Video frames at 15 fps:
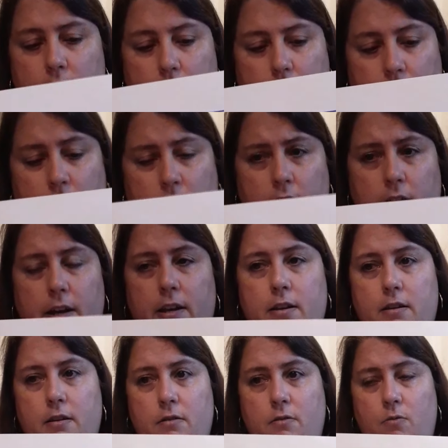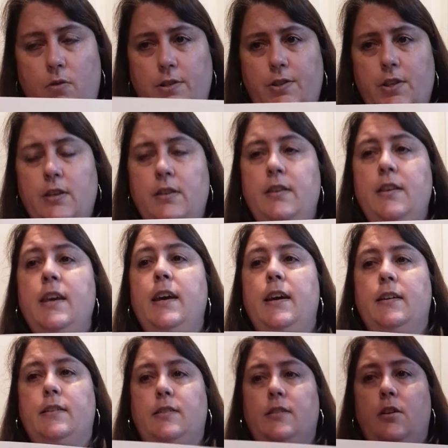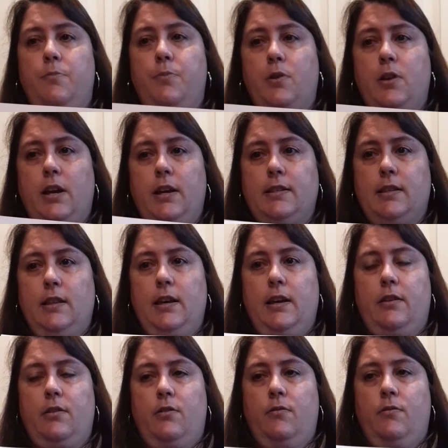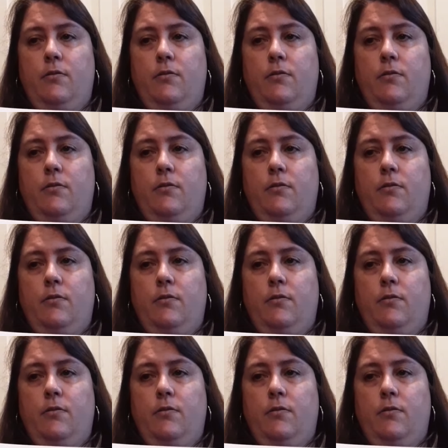Okay, what's the next uppercase letter?